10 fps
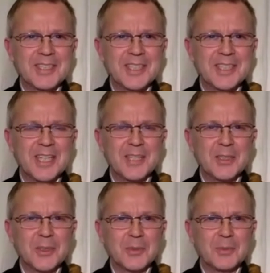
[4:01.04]
in the
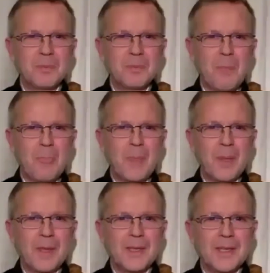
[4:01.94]
center
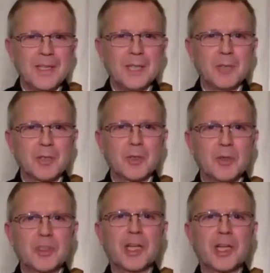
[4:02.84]
and I was so
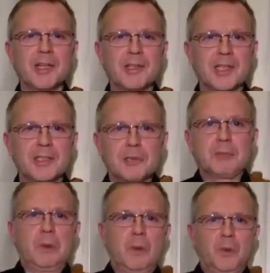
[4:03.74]
startled I just
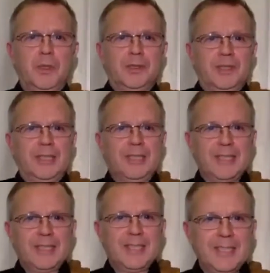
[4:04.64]

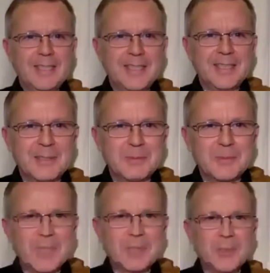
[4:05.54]
and I, I
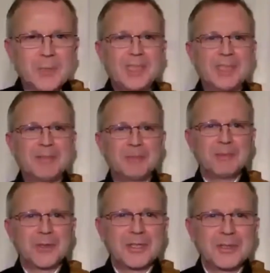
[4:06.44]
quickly
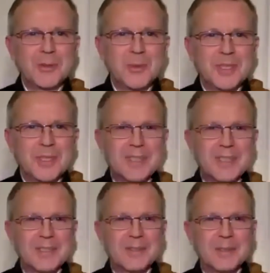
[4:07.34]
turned toward
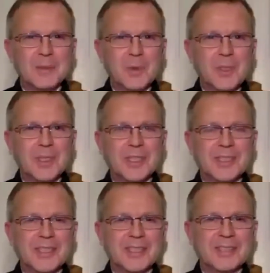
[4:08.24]
the, the wall and,
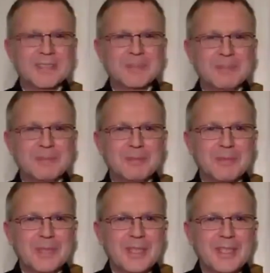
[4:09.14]
and
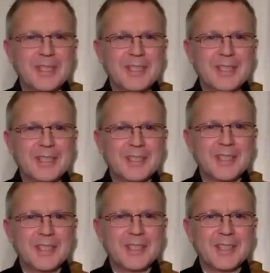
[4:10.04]
sat
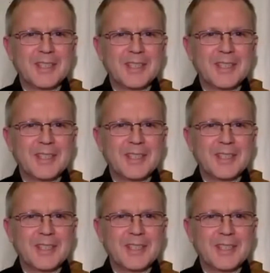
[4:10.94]

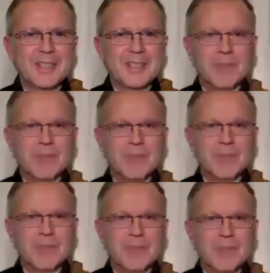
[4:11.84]
quietly
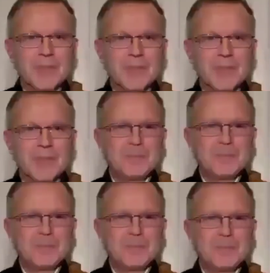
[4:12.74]
for the rest of the
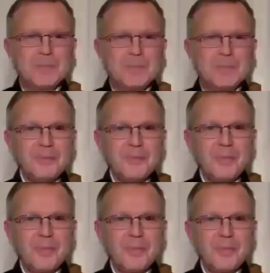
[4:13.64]
shading.
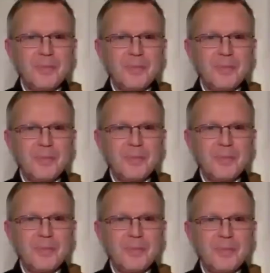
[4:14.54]

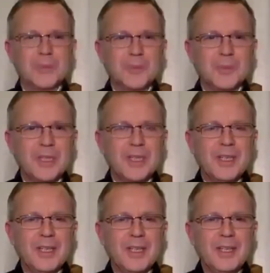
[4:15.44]
It's just, you know,